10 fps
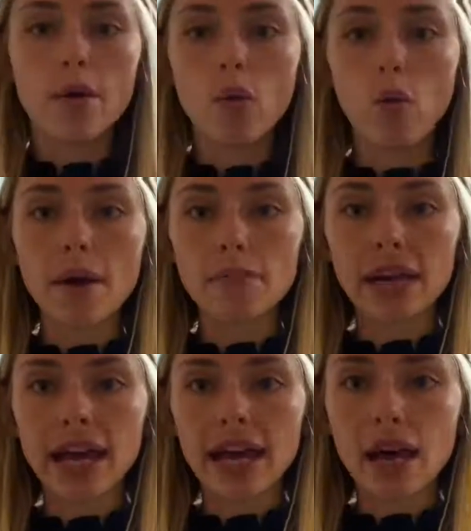One
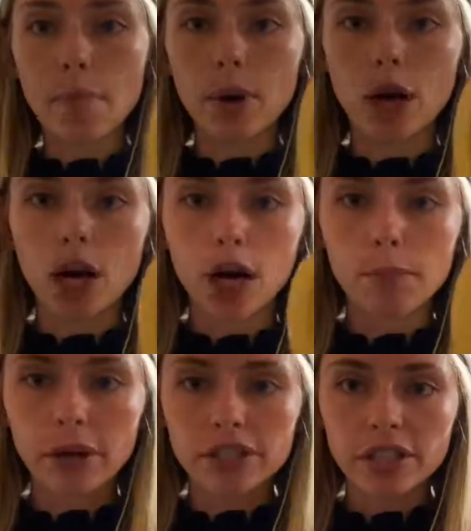banana per
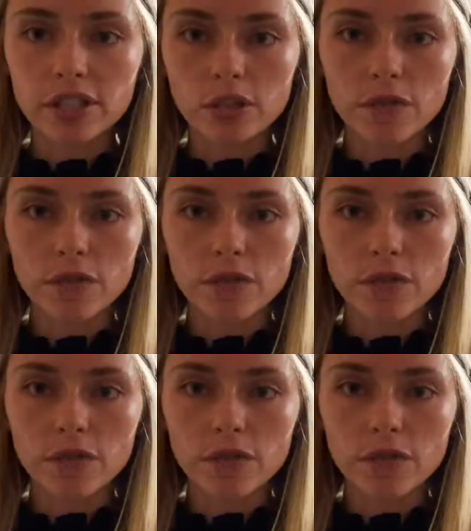person.